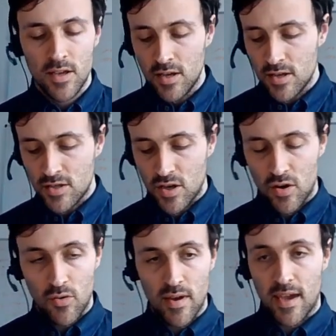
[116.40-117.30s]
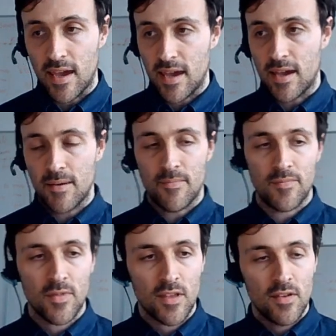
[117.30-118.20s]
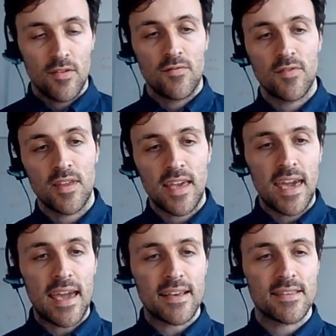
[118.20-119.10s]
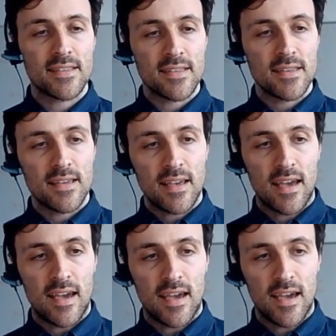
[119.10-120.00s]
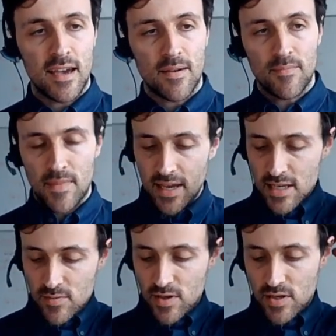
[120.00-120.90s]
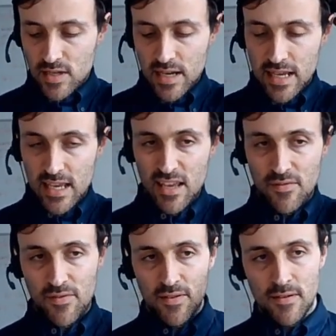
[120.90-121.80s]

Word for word: So um, for the x, um, I guess we can just leave